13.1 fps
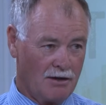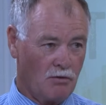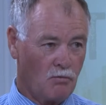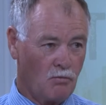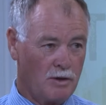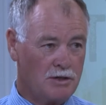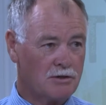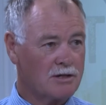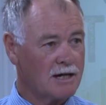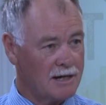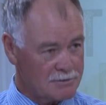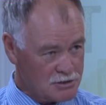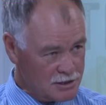when you
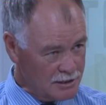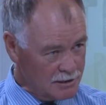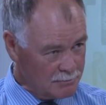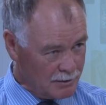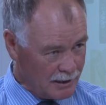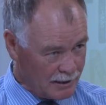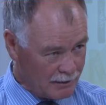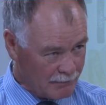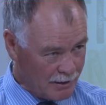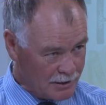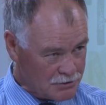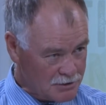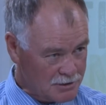can't see the barley
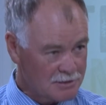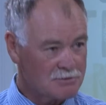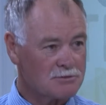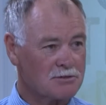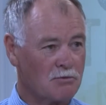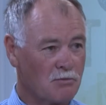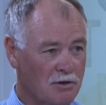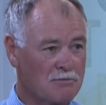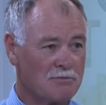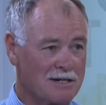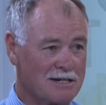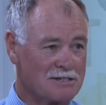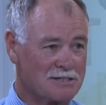grass. So what I'm
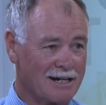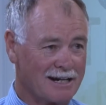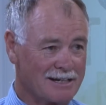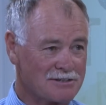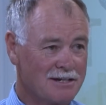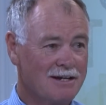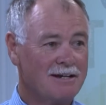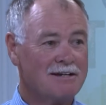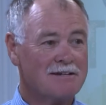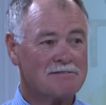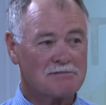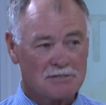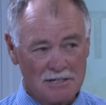really saying is
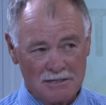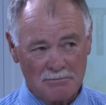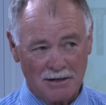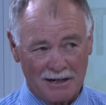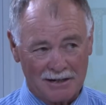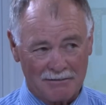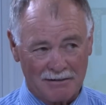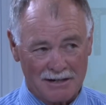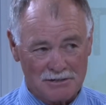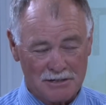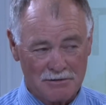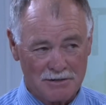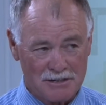see the barley grass
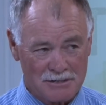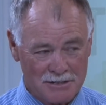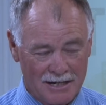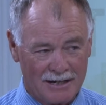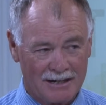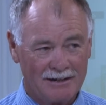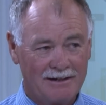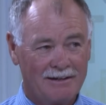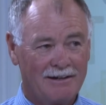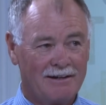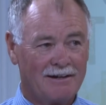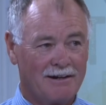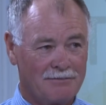areas now,
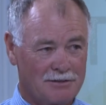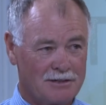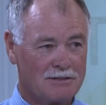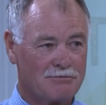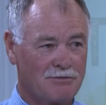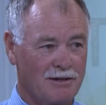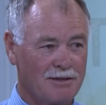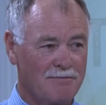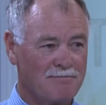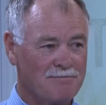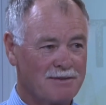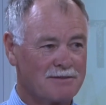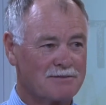identify them,
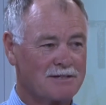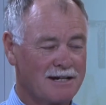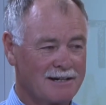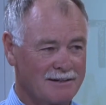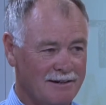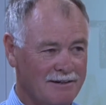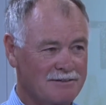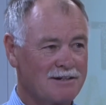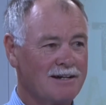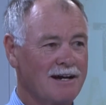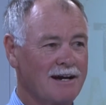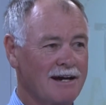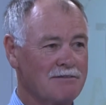take a note,
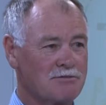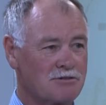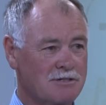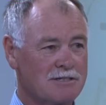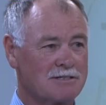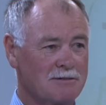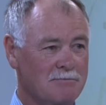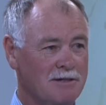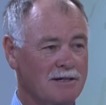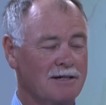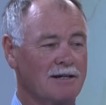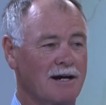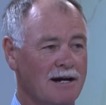and treat them
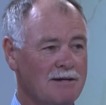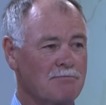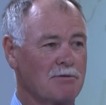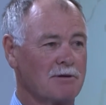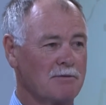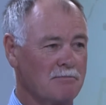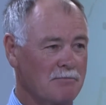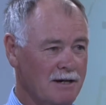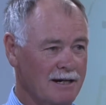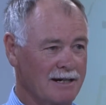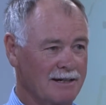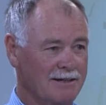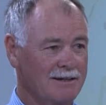in April and
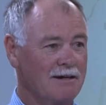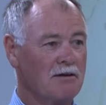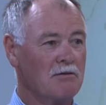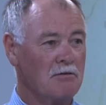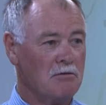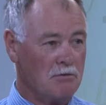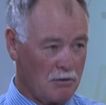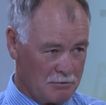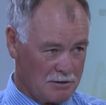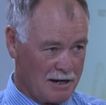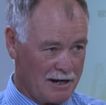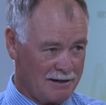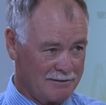May, not
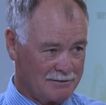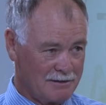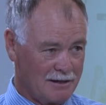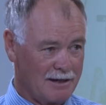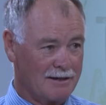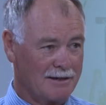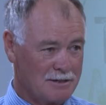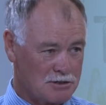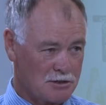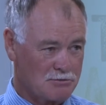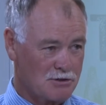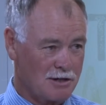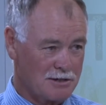now, unless you're
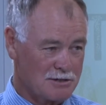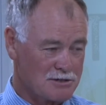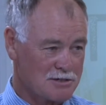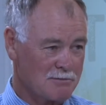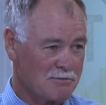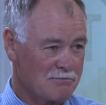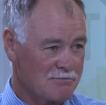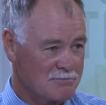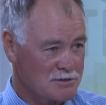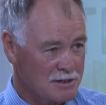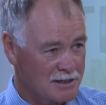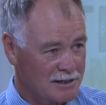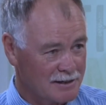trying to stop it from
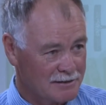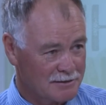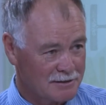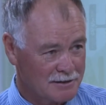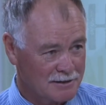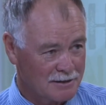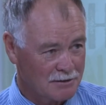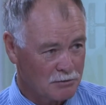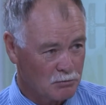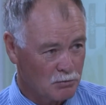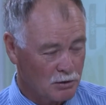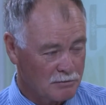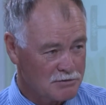sticking in the
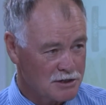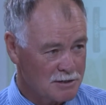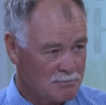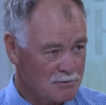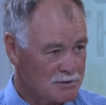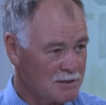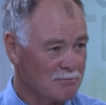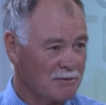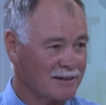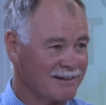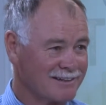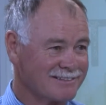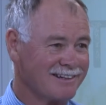wool of sheep or something like that.